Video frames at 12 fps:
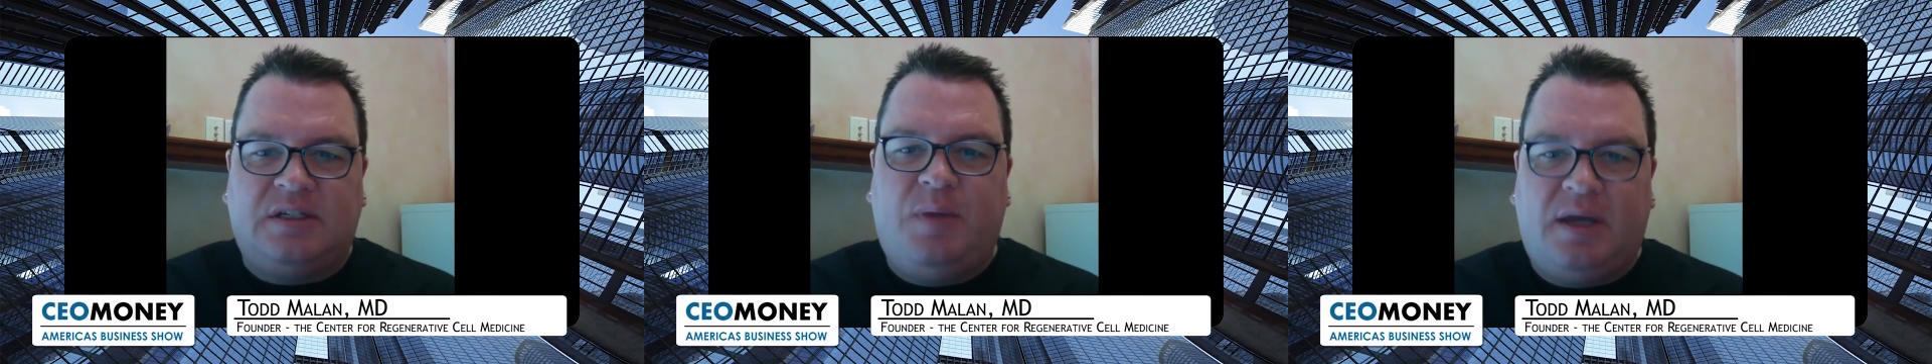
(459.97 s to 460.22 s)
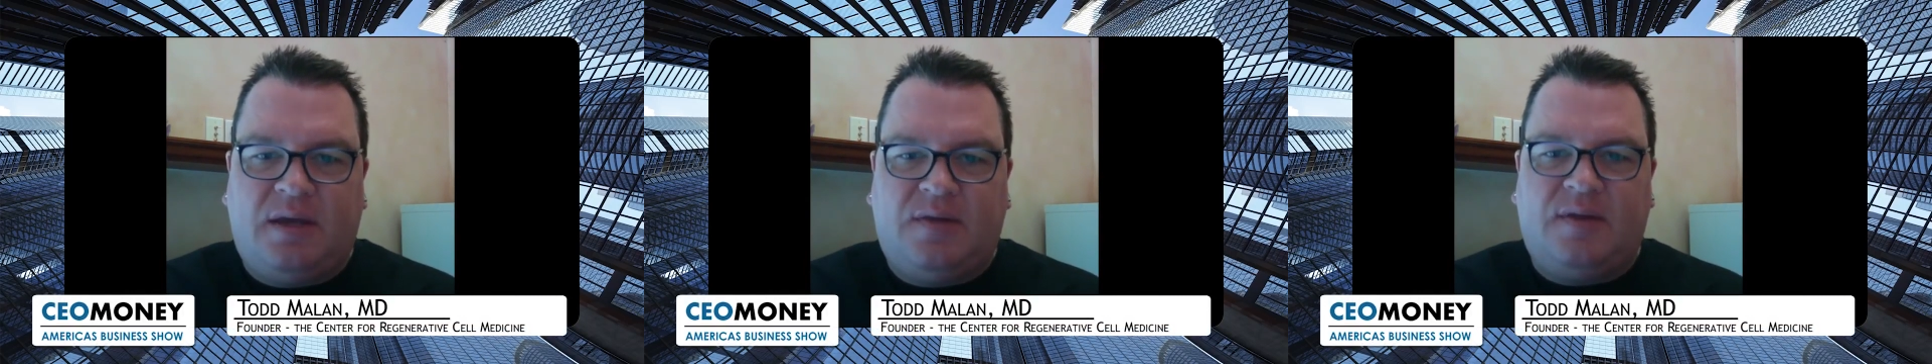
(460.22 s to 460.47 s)

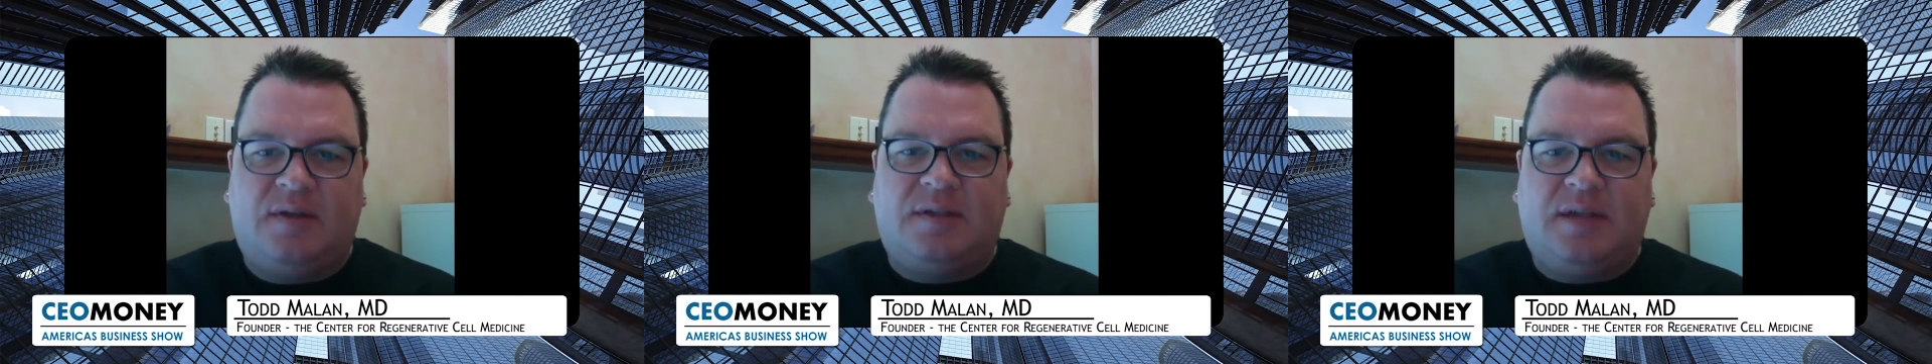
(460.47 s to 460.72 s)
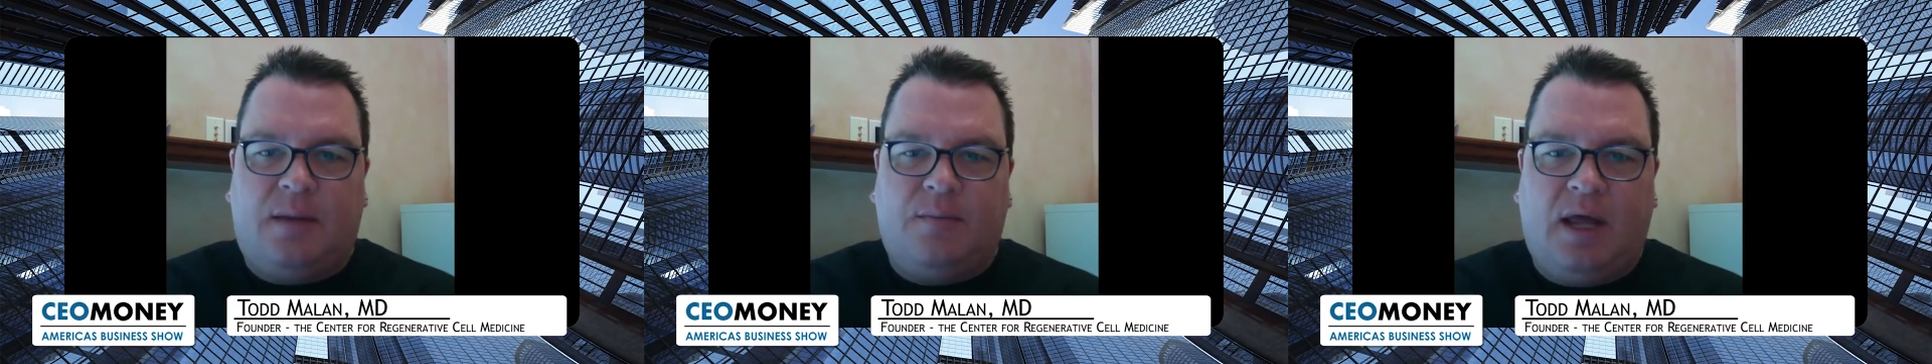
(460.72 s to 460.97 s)
speak the
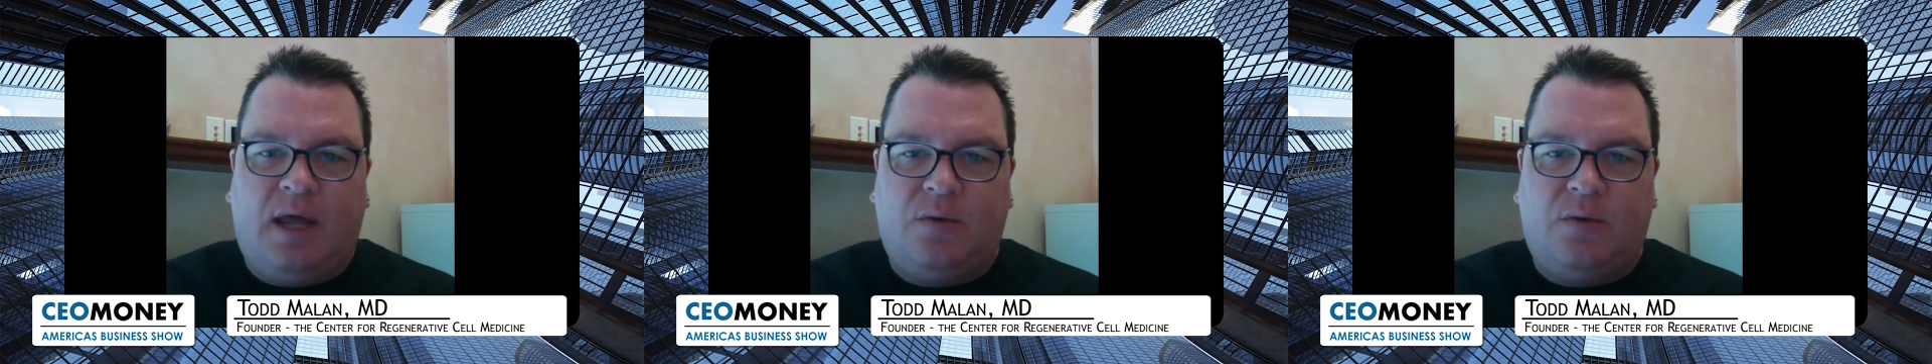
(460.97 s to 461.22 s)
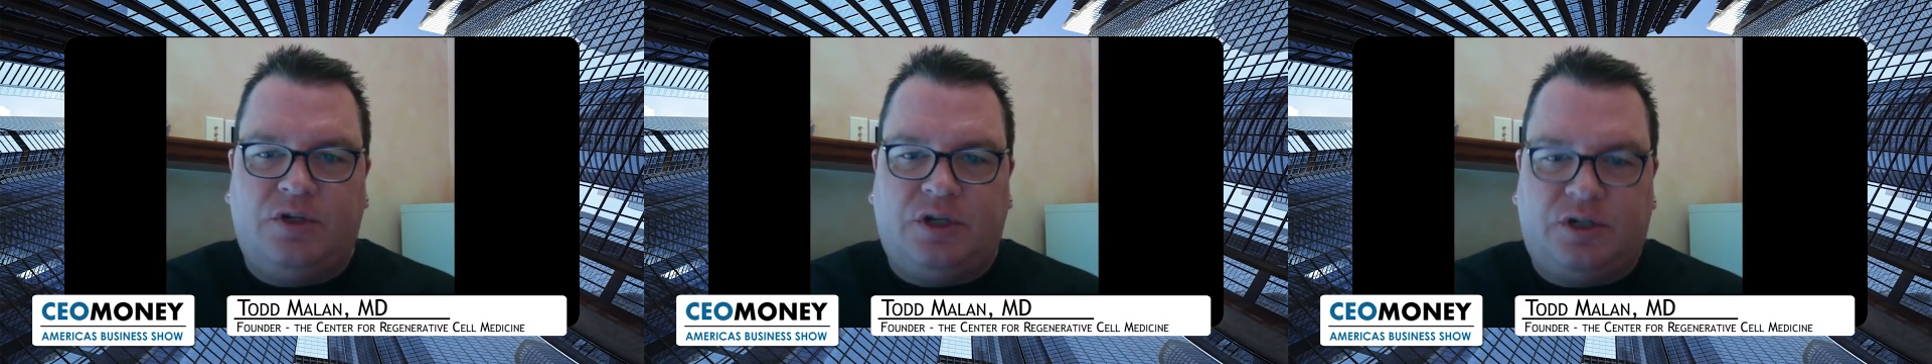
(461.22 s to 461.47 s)
same
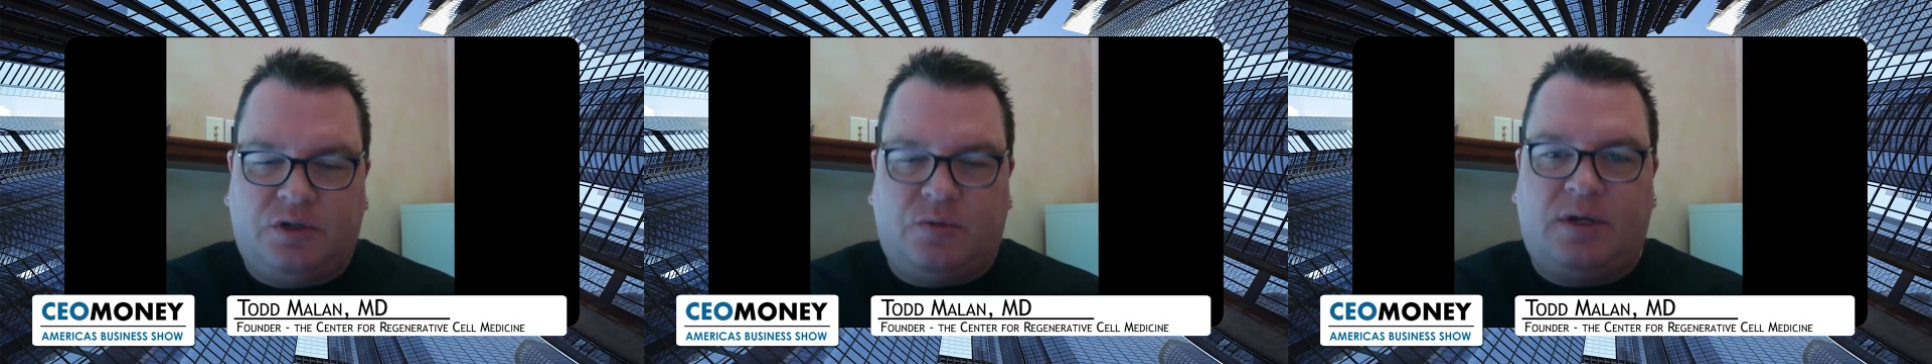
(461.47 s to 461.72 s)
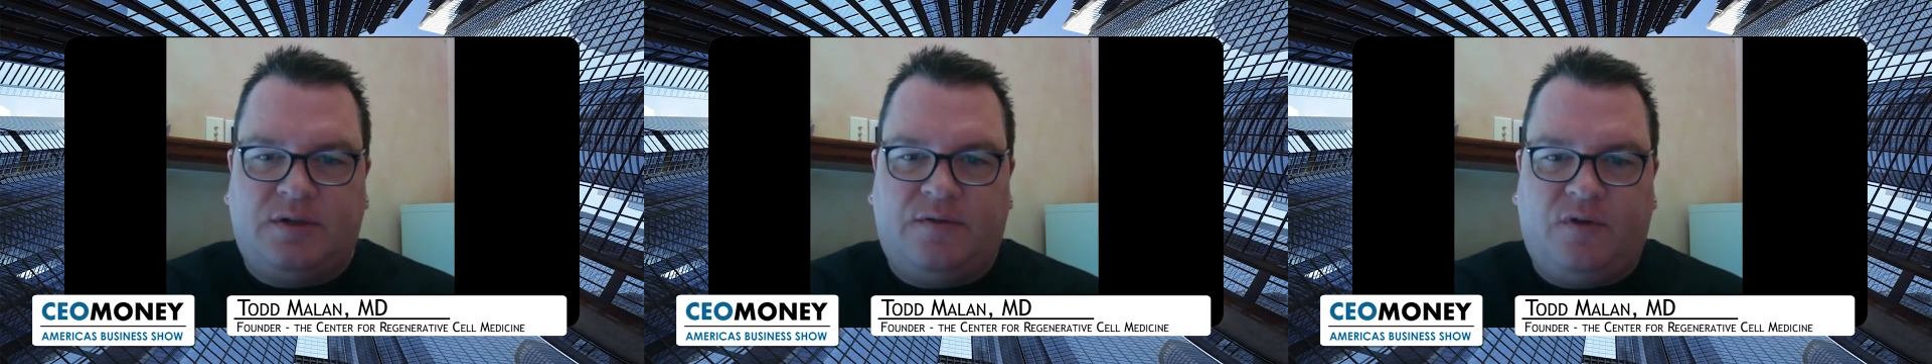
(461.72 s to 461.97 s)
language as the
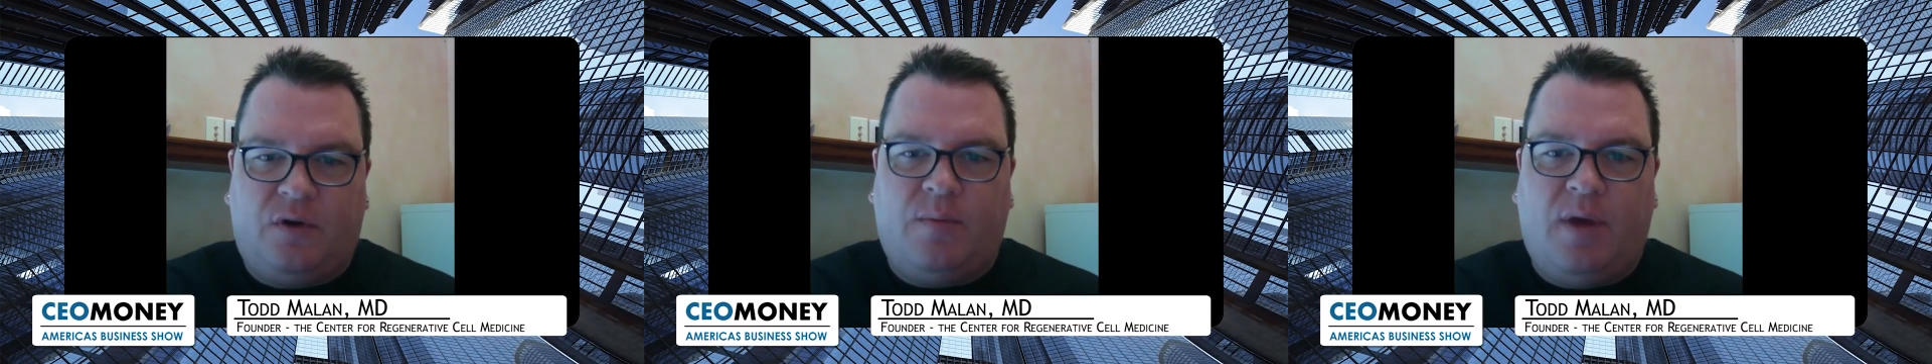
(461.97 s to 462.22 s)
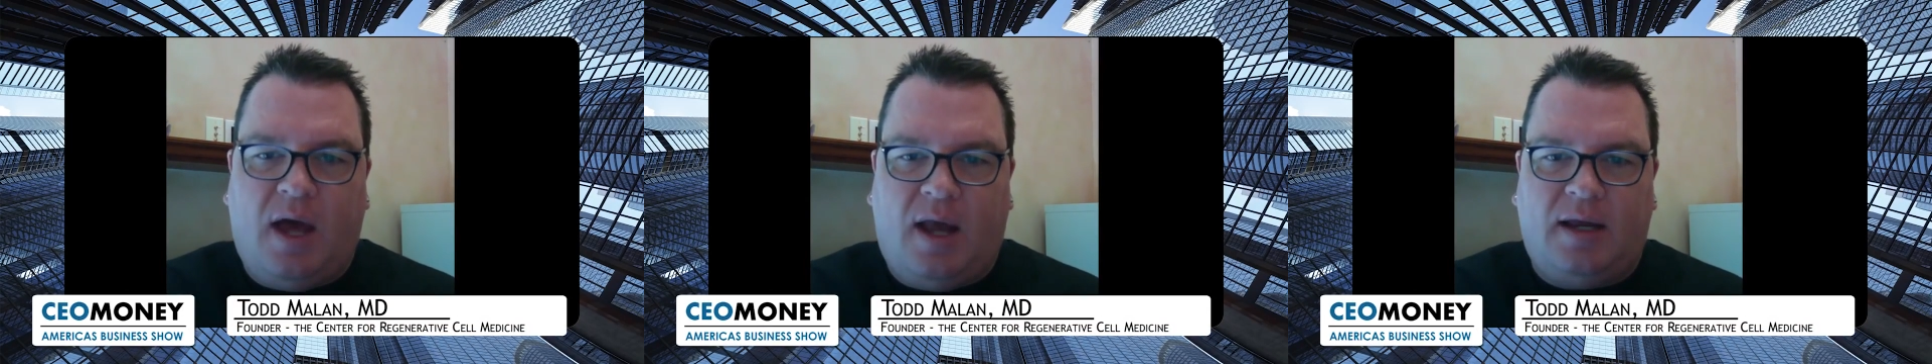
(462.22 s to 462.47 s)
rest of your
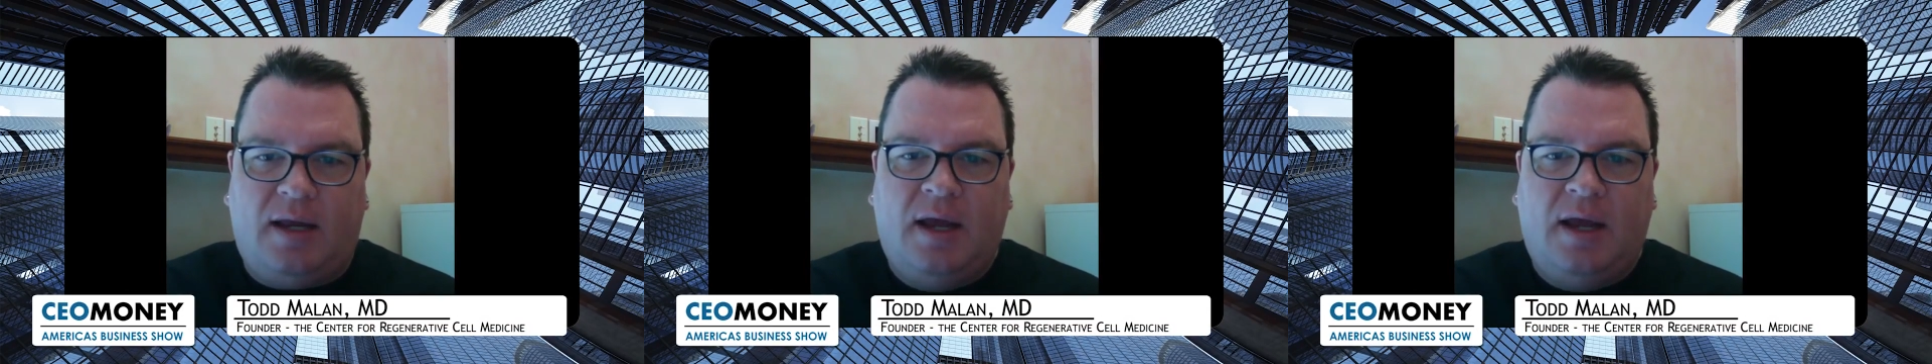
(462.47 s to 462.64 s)
body.